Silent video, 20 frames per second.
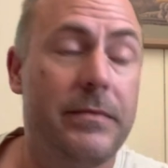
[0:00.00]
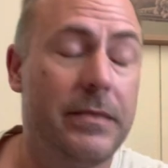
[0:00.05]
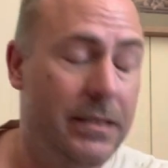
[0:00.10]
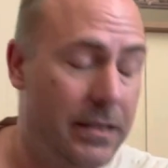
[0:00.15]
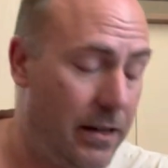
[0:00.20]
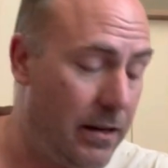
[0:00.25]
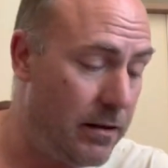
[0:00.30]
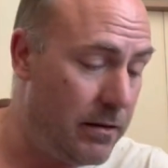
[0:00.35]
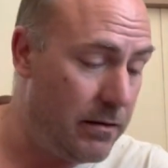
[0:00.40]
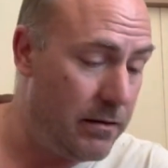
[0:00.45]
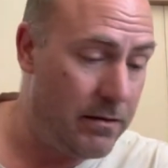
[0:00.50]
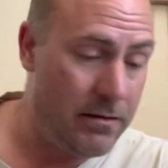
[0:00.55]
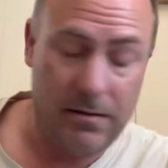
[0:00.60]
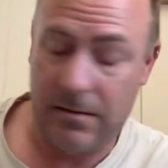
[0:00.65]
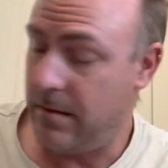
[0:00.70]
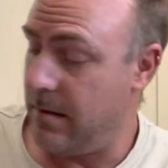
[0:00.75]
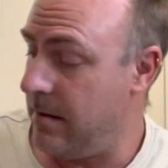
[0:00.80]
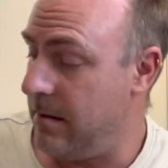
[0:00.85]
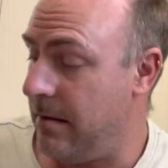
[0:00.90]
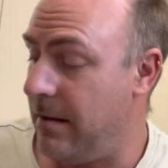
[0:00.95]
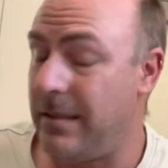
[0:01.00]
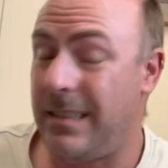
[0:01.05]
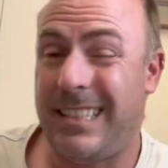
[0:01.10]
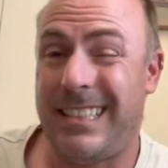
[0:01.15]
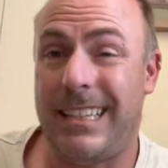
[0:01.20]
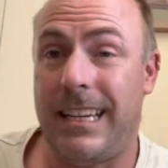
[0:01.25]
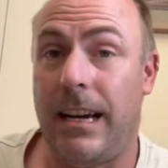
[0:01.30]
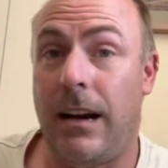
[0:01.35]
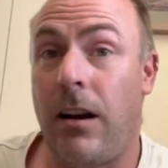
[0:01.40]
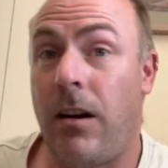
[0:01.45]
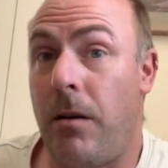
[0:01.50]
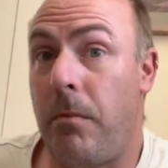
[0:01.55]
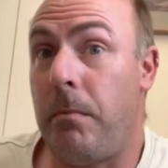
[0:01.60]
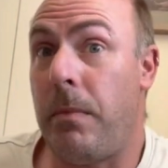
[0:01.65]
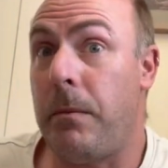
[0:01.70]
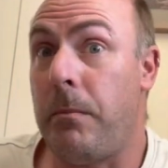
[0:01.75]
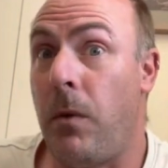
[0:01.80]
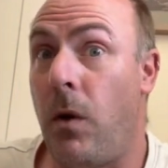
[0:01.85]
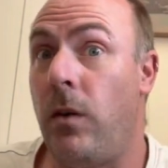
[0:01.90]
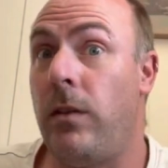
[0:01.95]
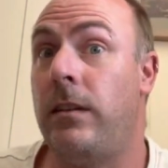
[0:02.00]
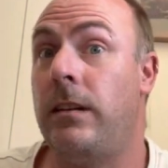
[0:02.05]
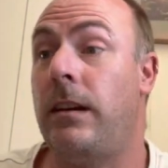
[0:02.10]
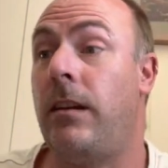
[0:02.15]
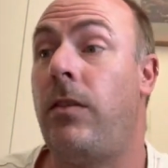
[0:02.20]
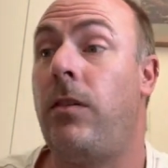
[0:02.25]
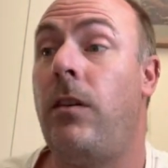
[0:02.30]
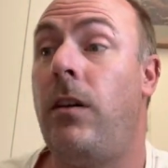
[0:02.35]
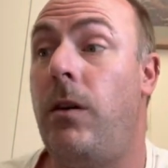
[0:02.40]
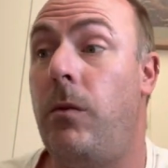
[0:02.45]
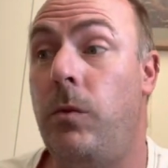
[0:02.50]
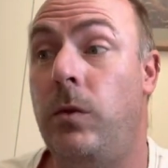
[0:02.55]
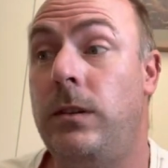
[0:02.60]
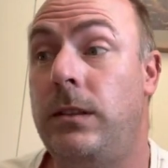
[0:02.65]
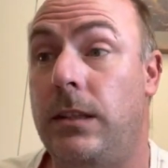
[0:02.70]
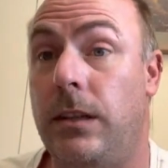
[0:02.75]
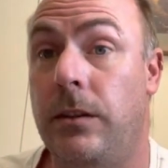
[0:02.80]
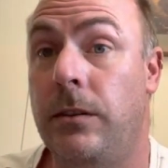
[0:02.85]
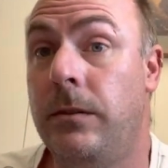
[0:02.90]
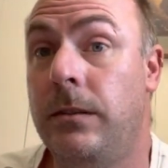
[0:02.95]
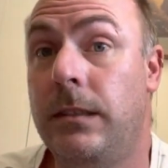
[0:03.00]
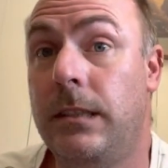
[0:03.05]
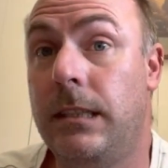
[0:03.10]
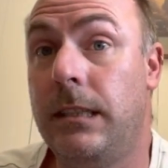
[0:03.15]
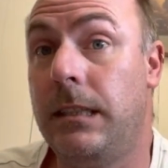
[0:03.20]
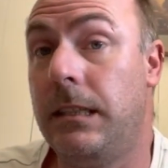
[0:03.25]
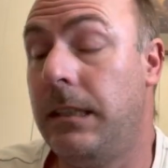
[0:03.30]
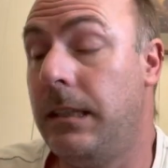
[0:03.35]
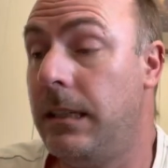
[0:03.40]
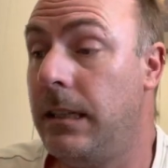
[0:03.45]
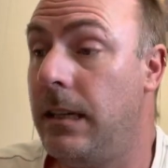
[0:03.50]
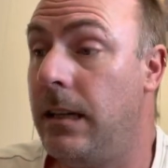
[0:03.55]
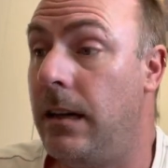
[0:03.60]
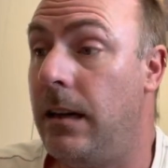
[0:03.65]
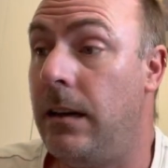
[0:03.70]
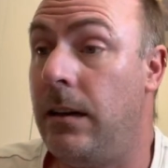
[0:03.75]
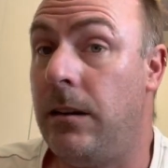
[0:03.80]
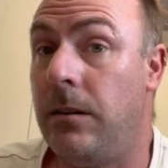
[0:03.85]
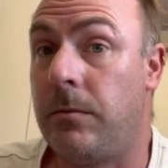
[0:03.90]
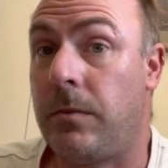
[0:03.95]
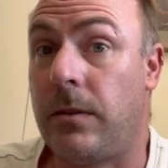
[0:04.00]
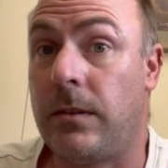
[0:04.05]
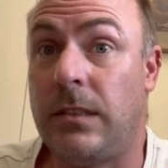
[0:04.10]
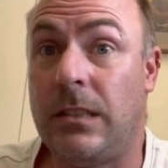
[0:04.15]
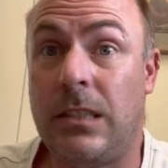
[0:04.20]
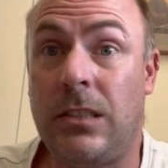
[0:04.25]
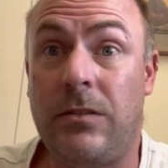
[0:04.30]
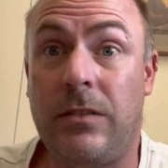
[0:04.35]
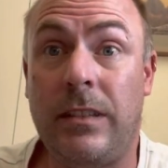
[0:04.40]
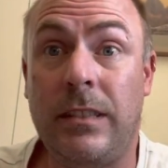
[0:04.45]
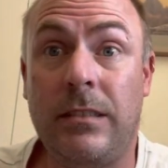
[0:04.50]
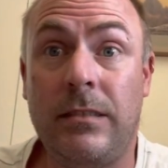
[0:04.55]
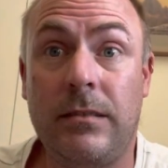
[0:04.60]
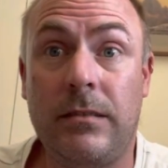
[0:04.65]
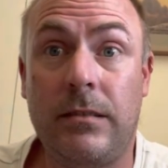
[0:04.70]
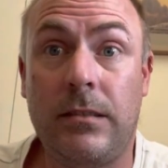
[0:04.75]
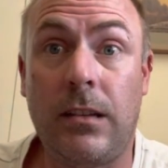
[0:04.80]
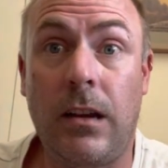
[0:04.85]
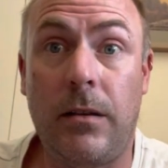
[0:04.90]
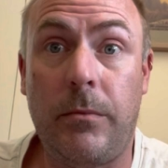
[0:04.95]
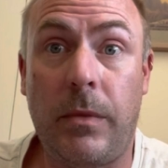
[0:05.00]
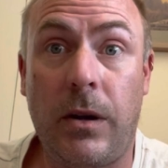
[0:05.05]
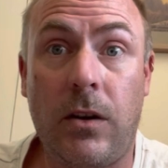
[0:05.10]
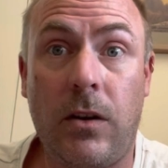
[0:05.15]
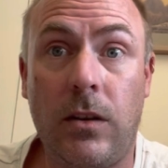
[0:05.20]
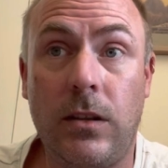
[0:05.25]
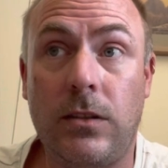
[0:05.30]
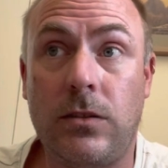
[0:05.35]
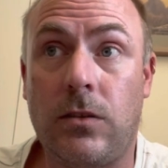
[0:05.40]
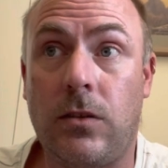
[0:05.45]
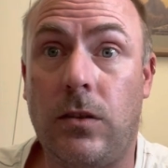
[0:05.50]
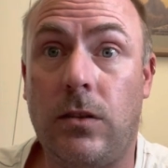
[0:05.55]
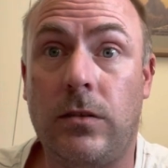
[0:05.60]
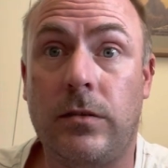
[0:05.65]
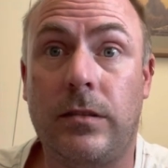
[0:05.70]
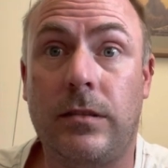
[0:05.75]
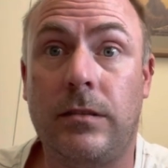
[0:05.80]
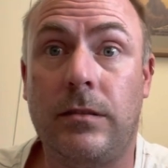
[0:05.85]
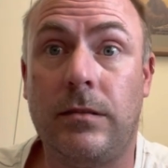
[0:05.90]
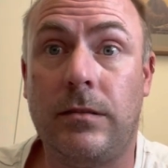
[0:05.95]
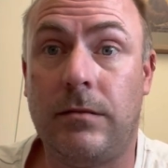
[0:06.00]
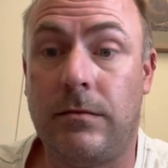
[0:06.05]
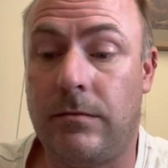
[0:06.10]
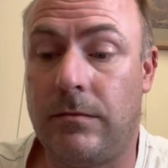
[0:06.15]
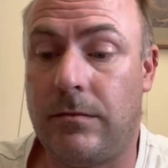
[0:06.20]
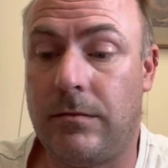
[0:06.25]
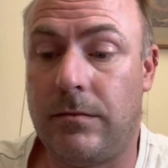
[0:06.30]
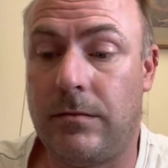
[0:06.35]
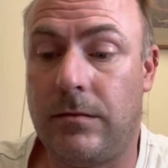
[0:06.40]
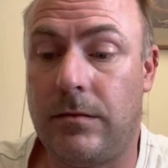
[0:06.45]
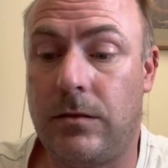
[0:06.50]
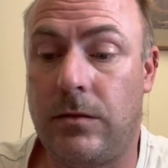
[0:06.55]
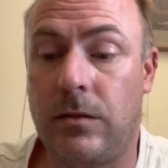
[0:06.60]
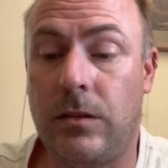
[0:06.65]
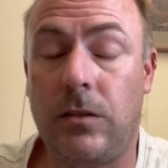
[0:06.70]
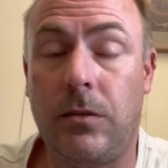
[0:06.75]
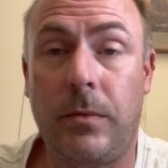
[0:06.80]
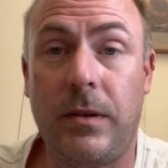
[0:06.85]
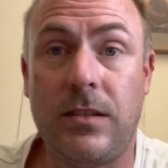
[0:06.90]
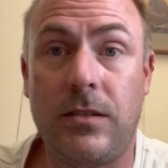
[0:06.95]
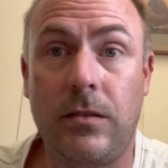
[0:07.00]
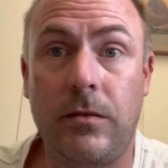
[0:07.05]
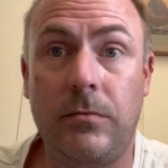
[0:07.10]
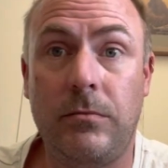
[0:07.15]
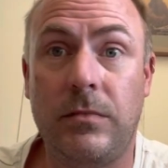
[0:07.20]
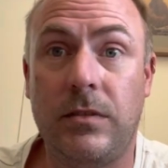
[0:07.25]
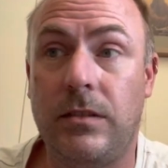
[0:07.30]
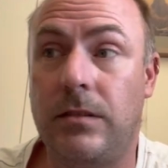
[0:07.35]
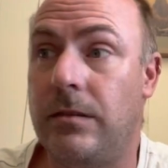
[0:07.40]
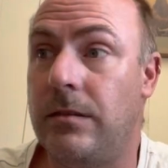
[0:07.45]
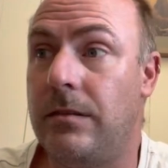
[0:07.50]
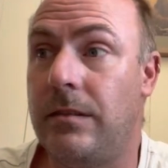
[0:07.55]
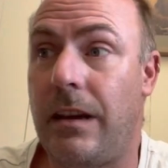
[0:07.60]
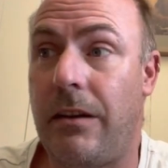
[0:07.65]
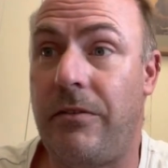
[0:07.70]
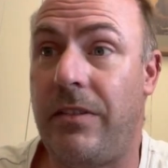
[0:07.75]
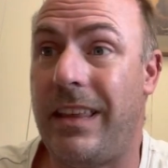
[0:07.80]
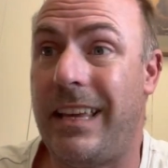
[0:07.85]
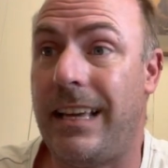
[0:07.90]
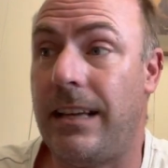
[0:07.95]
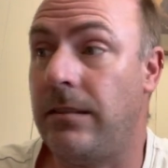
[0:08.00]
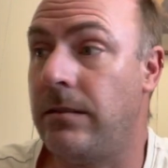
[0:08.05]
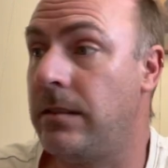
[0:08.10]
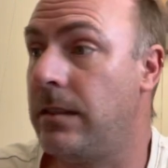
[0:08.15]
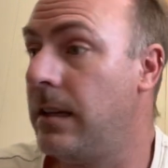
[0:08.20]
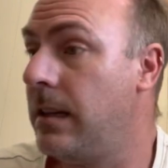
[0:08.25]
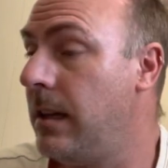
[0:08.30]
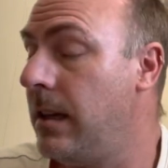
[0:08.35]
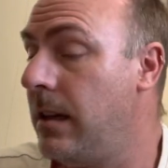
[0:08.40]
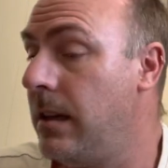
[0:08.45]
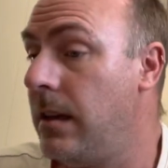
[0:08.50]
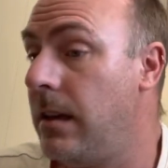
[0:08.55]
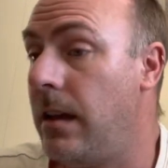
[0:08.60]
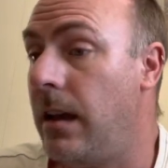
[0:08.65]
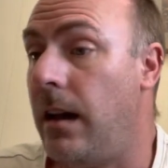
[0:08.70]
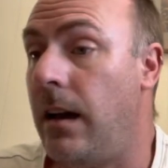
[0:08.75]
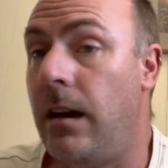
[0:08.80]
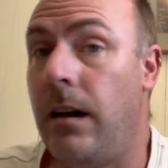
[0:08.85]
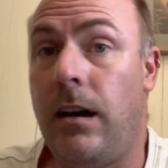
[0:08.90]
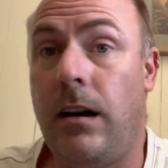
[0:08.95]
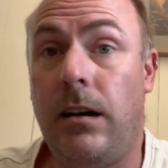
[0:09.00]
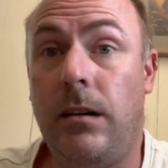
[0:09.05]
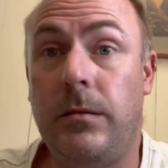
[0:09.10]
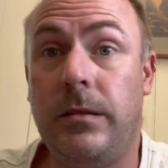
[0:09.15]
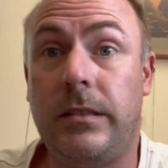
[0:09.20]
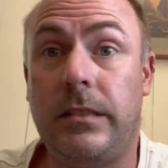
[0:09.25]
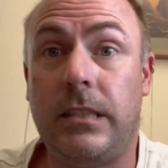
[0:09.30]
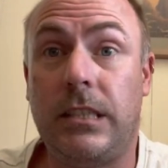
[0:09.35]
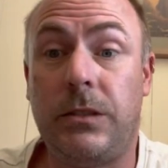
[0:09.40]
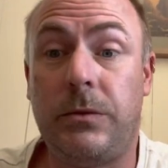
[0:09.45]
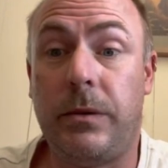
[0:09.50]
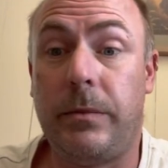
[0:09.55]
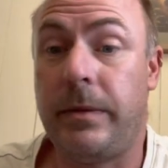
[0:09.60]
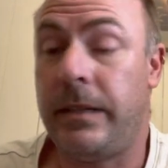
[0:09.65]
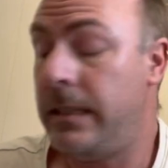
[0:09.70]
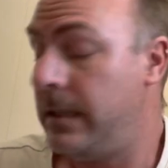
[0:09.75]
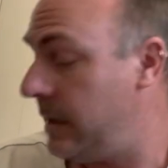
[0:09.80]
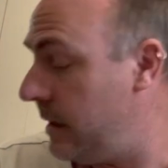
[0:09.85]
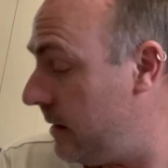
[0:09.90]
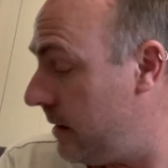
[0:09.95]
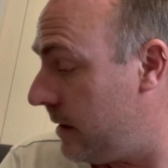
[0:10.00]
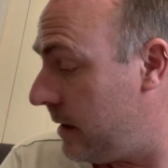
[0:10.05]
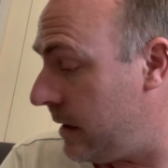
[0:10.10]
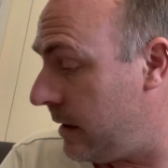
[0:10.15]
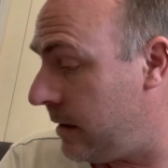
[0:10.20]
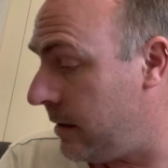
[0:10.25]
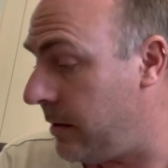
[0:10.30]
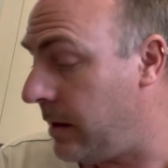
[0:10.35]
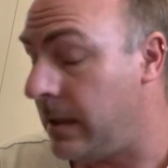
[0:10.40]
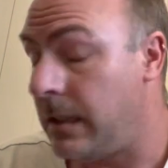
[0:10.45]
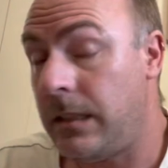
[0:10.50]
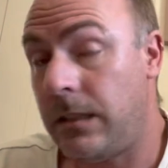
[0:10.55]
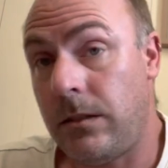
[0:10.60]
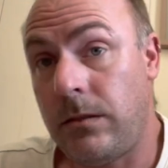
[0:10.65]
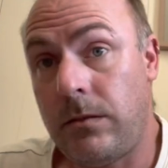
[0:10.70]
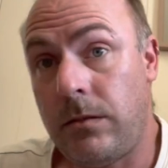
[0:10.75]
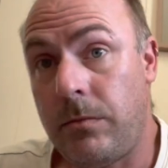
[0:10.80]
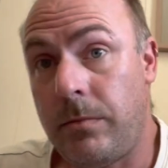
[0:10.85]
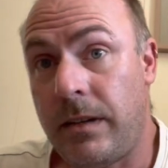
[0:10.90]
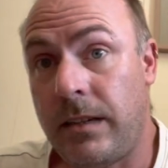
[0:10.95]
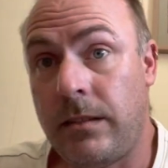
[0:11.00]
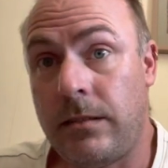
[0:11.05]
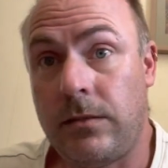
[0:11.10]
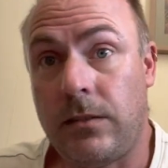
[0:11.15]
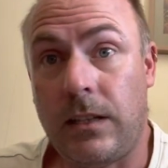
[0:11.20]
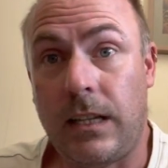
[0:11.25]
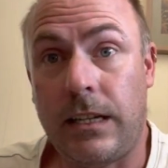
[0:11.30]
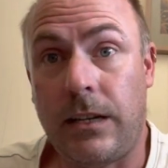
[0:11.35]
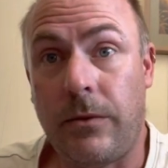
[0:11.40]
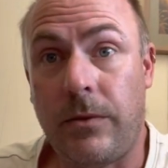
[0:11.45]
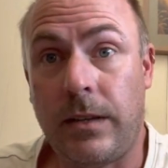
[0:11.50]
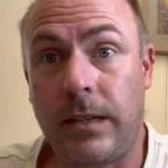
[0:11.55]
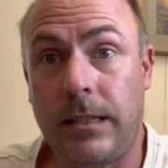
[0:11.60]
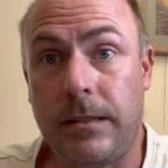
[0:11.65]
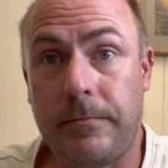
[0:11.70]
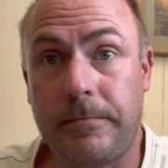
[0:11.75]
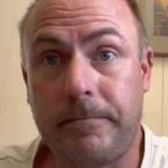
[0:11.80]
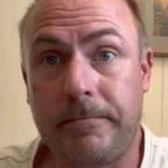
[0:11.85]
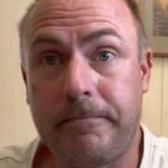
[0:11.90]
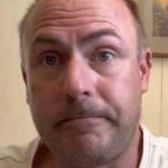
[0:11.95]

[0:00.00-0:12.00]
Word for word: So, as I say, I have got a bit more than I thought I would do, um, considering starting my college course and doing all my Zooms and everything else uh, on this Stitch With Me. So I didn't do too bad at all, I don't think.